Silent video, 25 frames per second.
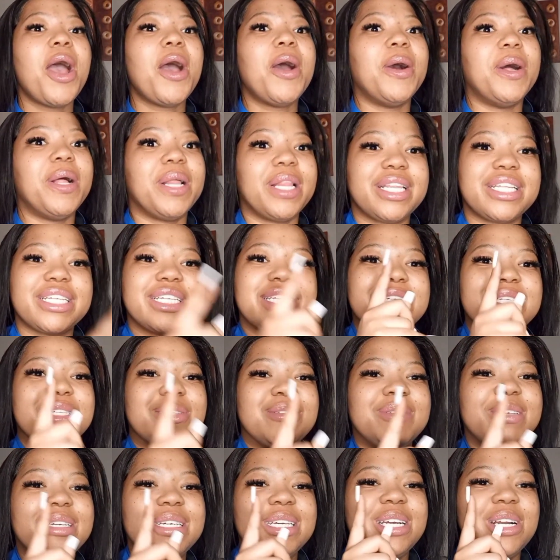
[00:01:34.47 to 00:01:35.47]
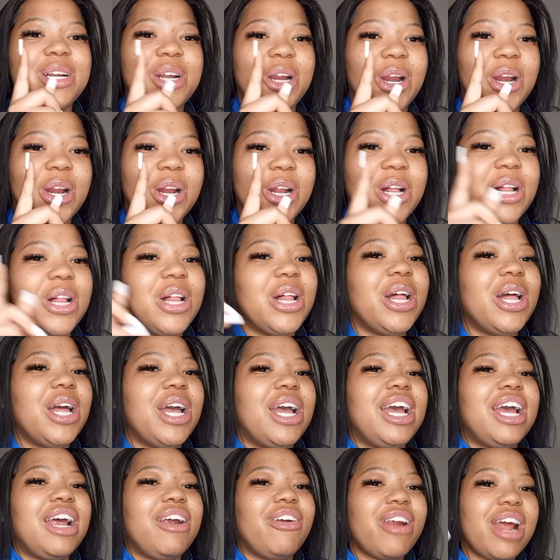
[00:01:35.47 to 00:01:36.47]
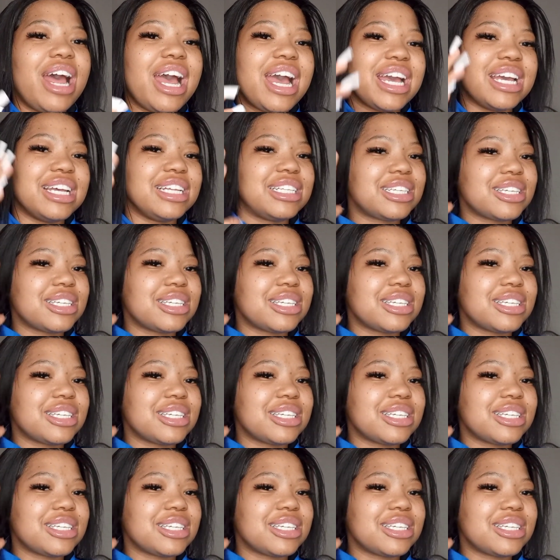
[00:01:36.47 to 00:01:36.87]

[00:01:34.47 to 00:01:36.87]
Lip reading: Oh, this is me, girl. Right,